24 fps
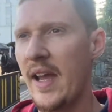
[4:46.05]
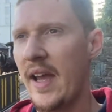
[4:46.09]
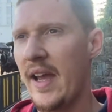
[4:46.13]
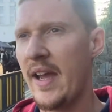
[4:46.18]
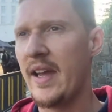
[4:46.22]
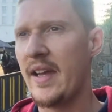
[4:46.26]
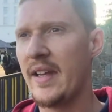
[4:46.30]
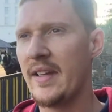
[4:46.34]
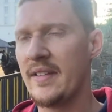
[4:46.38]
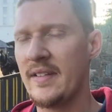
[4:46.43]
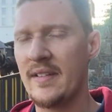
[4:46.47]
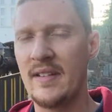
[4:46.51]

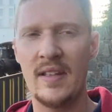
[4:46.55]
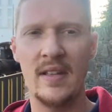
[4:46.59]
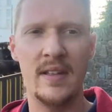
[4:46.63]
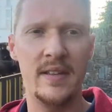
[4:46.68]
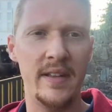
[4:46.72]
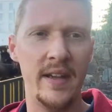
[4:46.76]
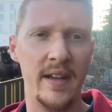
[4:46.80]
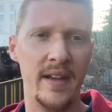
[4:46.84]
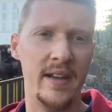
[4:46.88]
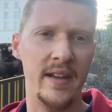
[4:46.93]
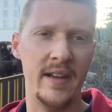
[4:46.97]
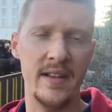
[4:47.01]
And
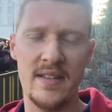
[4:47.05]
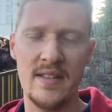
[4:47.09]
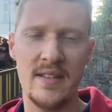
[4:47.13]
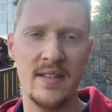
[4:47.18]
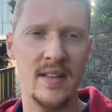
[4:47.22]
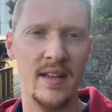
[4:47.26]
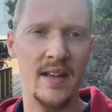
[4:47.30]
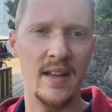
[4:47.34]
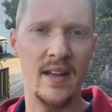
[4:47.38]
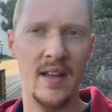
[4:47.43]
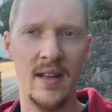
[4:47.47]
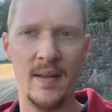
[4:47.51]
yeah,
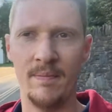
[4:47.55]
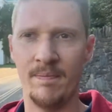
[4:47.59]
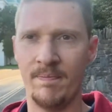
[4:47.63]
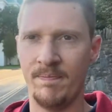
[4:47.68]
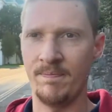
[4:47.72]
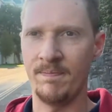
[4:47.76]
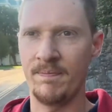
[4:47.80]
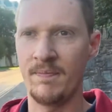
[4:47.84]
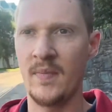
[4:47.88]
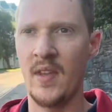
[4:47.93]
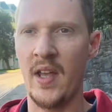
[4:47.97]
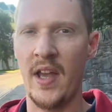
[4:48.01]
guys,
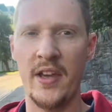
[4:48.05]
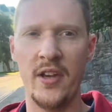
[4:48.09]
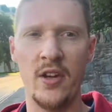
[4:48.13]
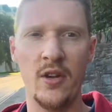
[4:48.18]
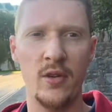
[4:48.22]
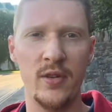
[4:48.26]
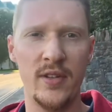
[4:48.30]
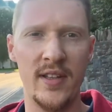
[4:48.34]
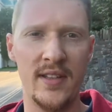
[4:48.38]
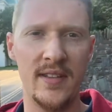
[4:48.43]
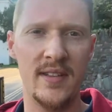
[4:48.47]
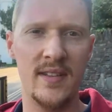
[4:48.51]
I
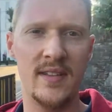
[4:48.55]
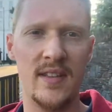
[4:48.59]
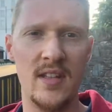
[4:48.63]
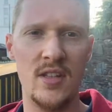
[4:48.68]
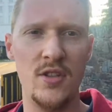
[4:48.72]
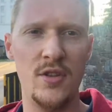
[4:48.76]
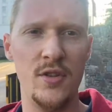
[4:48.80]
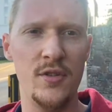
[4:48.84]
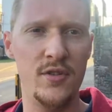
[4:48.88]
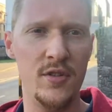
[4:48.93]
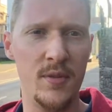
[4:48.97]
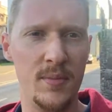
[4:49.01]
know that
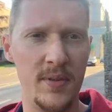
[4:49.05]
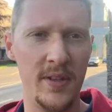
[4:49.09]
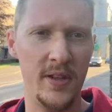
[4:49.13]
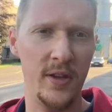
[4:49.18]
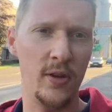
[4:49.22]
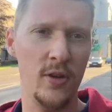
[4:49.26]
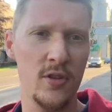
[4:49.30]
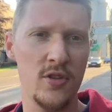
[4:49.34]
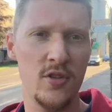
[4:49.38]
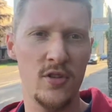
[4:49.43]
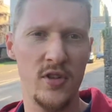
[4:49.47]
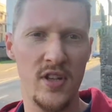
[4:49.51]
this YouTube
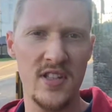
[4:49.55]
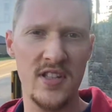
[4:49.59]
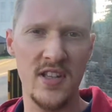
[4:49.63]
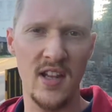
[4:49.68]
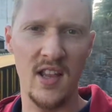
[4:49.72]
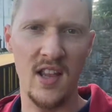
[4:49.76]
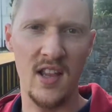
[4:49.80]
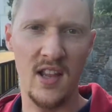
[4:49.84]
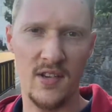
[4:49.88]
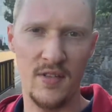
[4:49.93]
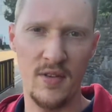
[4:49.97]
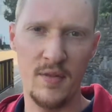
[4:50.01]
thing also needs a
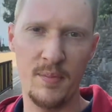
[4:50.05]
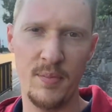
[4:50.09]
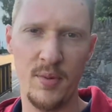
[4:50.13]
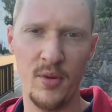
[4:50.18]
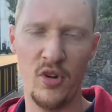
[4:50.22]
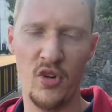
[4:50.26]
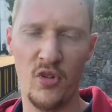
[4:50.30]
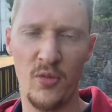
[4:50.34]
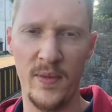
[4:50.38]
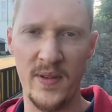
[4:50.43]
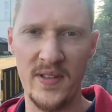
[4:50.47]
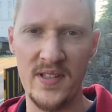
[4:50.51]
lot of
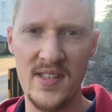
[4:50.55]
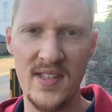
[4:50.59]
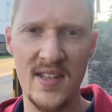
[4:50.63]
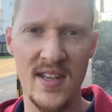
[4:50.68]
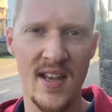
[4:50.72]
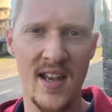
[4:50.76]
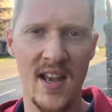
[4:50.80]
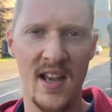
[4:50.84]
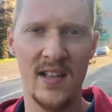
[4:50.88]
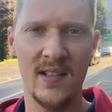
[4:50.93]
improvements.